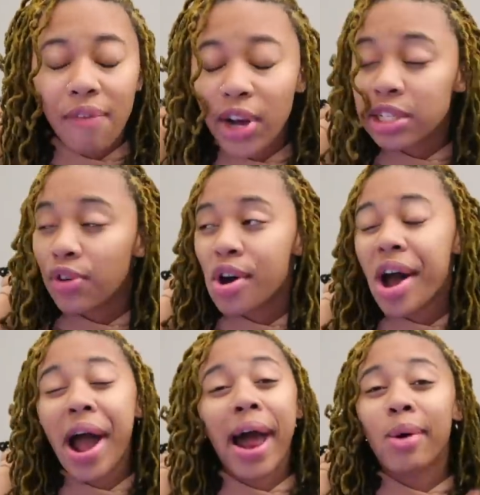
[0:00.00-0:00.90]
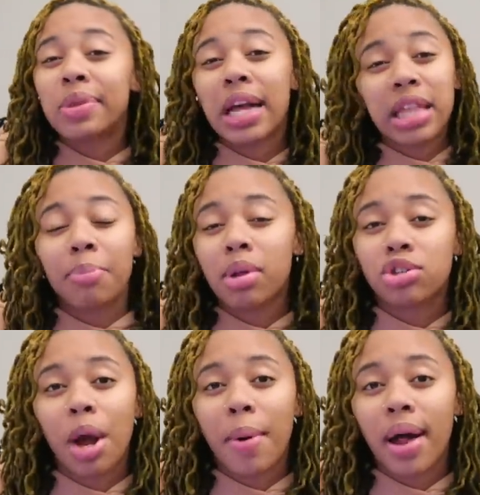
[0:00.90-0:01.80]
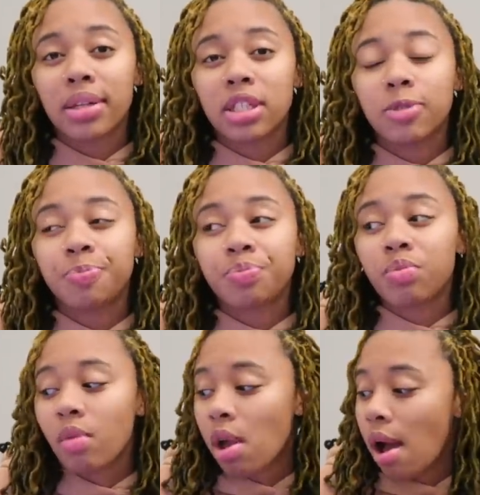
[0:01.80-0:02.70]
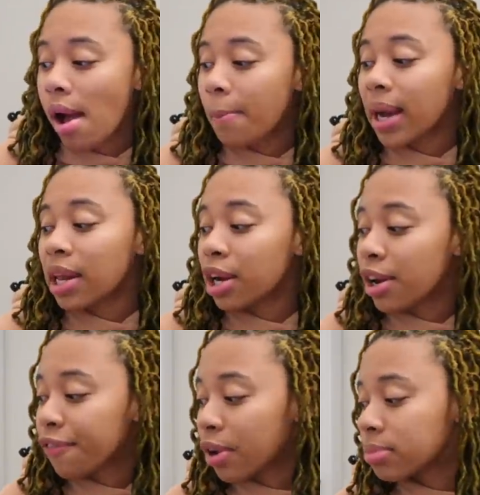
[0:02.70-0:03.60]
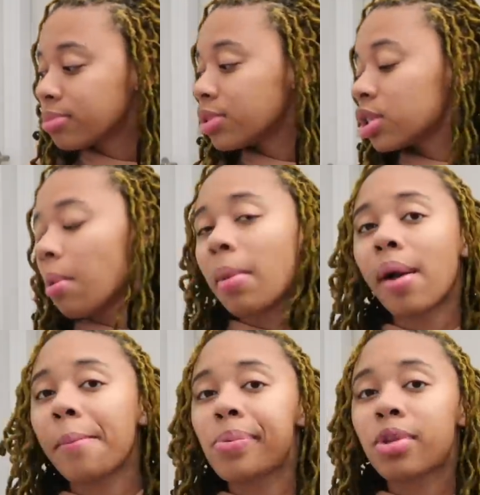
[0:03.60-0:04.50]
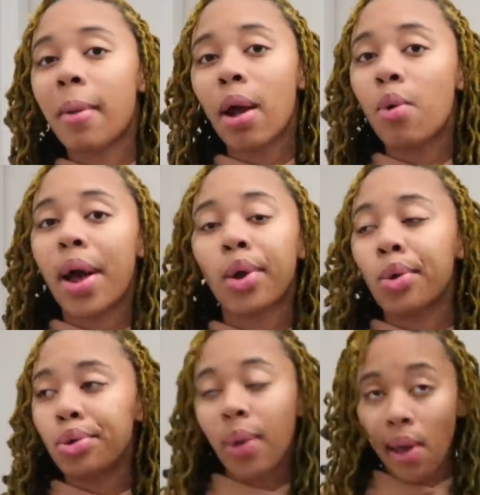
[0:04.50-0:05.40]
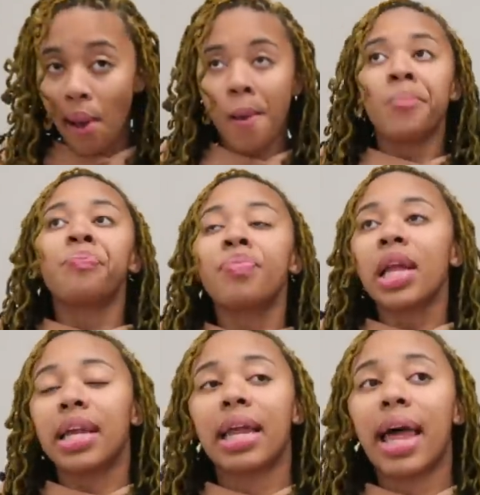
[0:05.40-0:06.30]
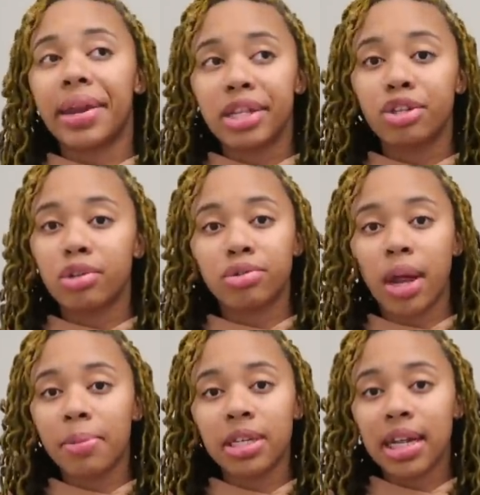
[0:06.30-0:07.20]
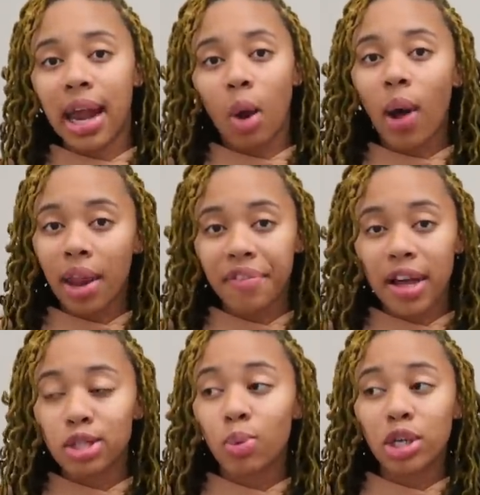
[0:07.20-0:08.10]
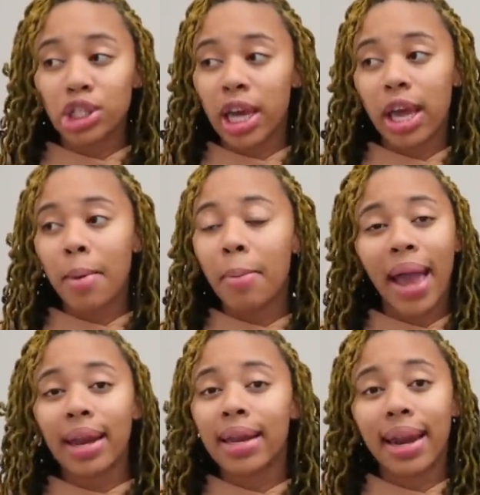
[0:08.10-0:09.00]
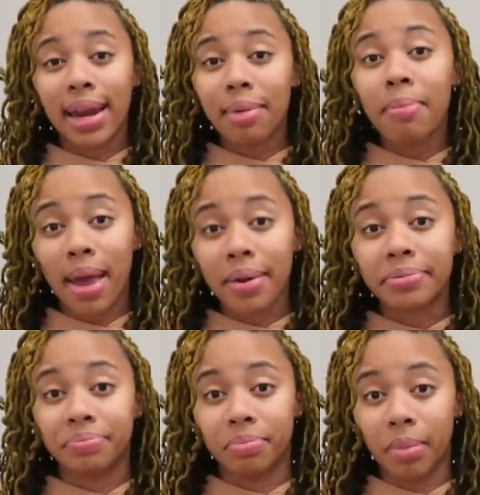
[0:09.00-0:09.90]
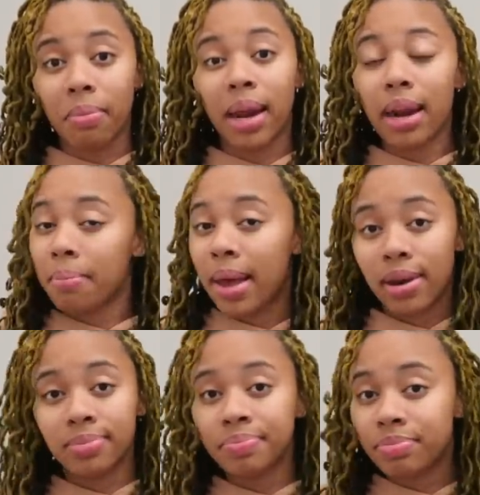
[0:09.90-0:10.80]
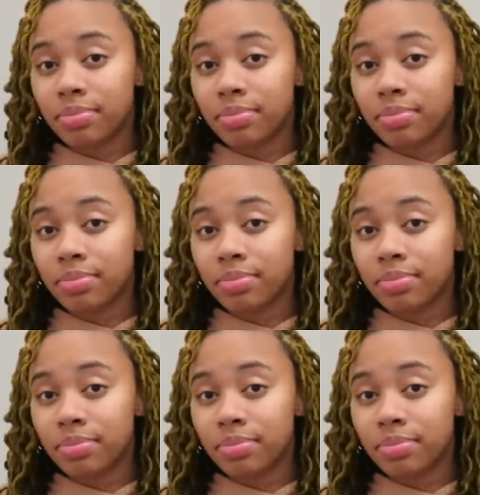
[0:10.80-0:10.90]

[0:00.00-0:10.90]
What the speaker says: First of all, I don't like that blow dry policy. But I learned from somebody who I know who do hair that a lot of these girls do that because they're not qualified to wash your hair. But back in the day, that didn't matter, baby. That didn't matter.